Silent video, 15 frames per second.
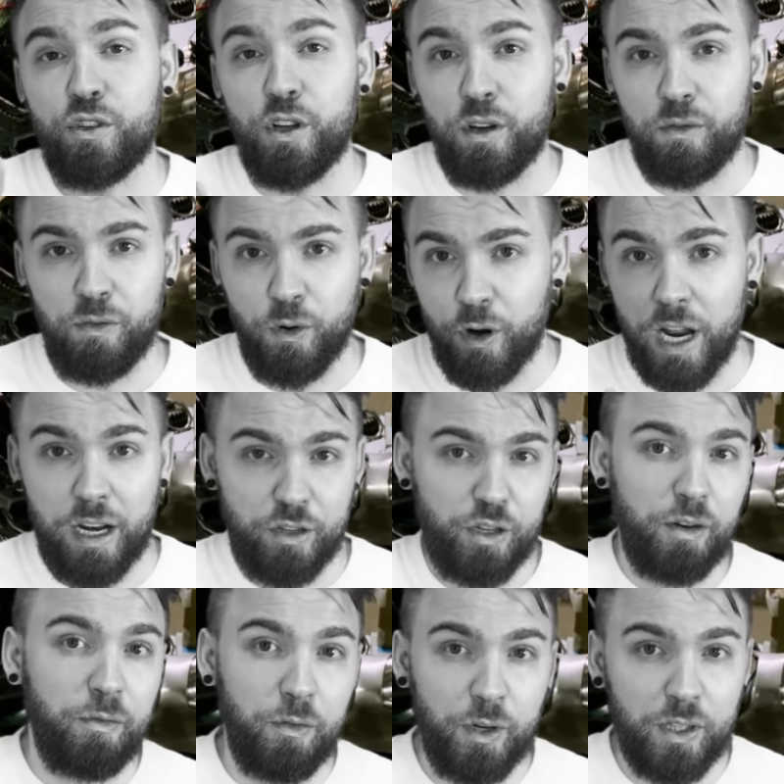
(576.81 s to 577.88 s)
good for, and it's
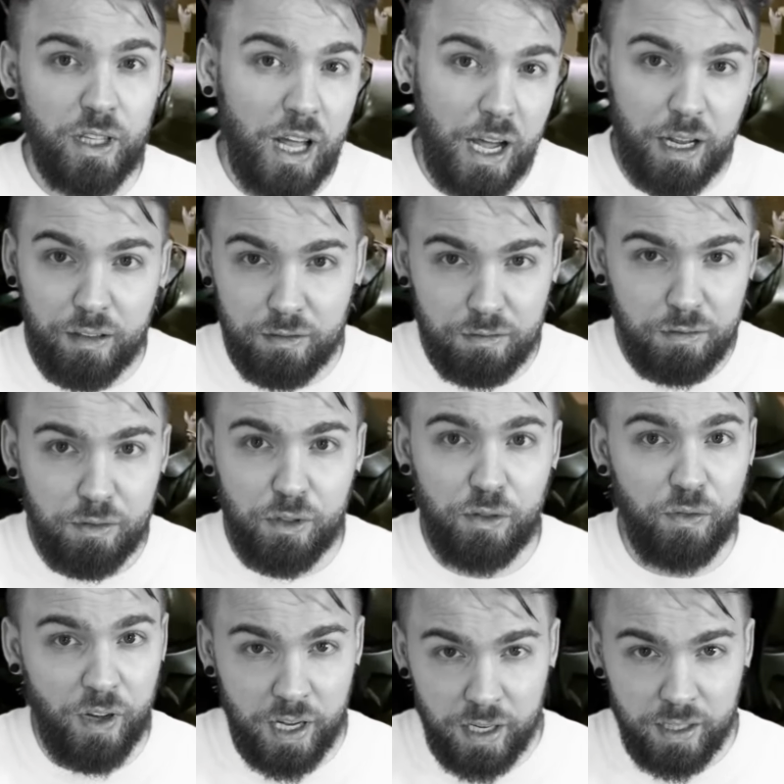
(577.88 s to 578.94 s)
good for a lot, it's
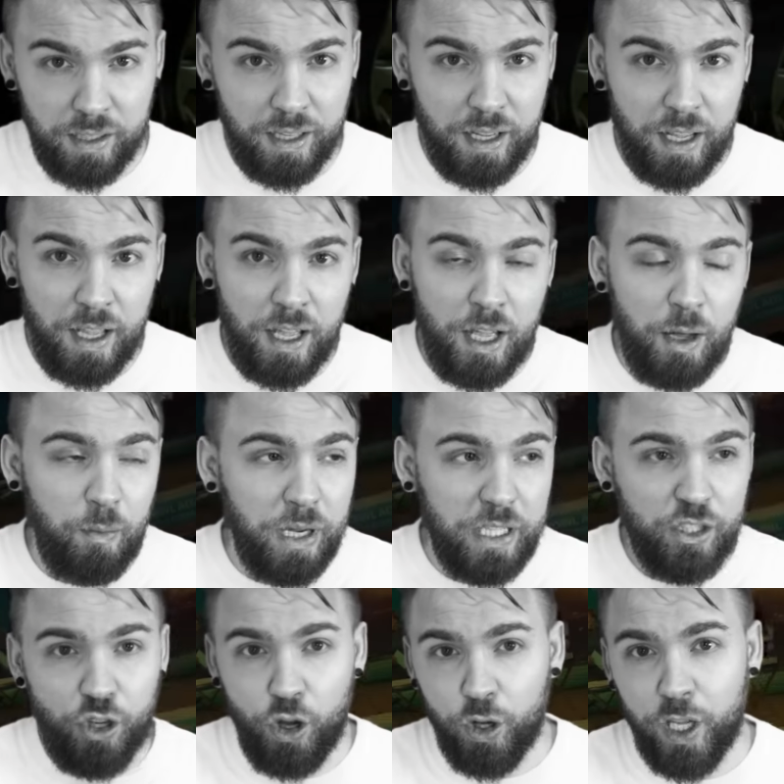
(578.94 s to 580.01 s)
fun, but
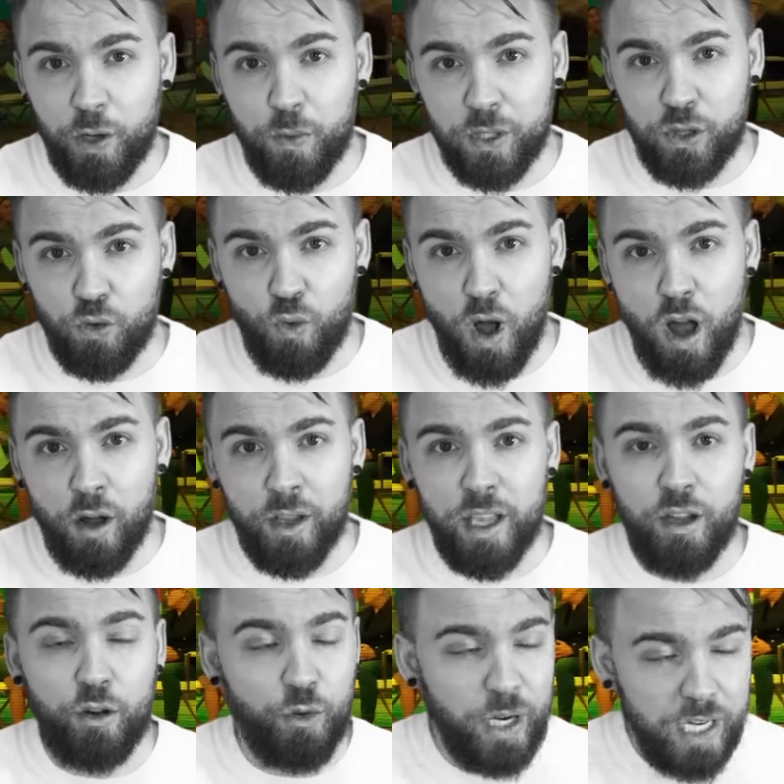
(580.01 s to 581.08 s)
it's cooking with the wrong
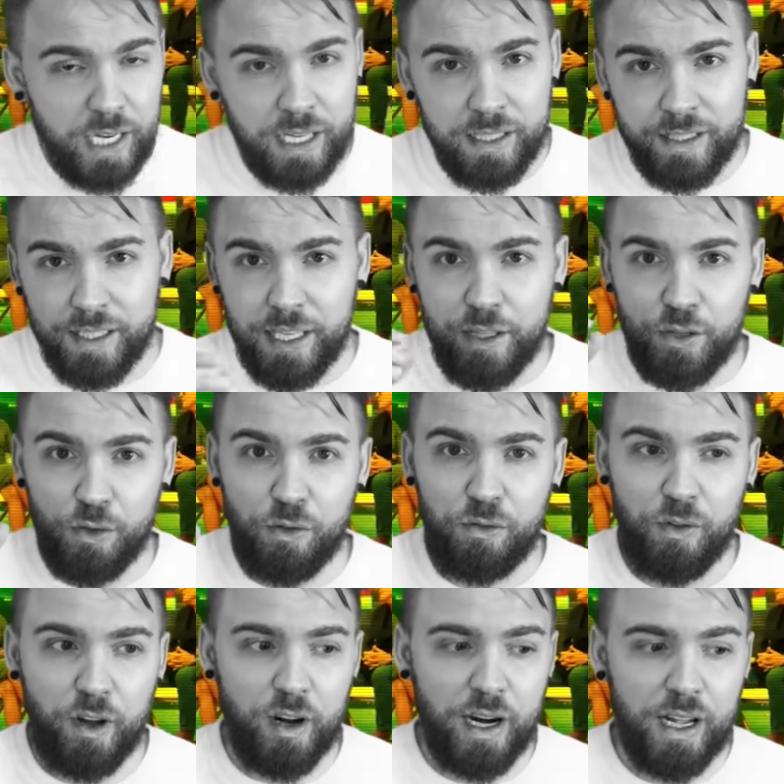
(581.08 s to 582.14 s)
ingredients
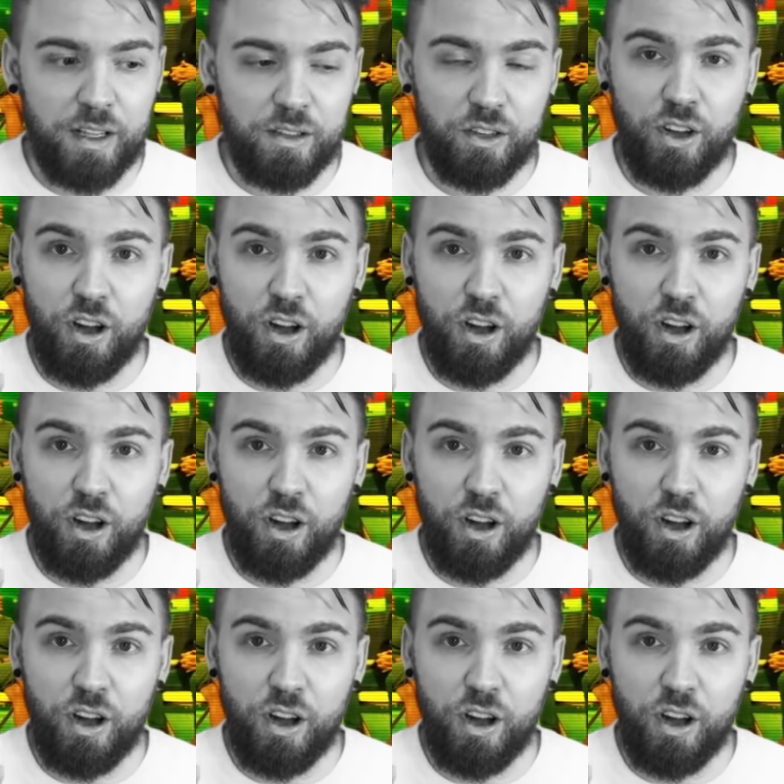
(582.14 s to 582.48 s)
insofar as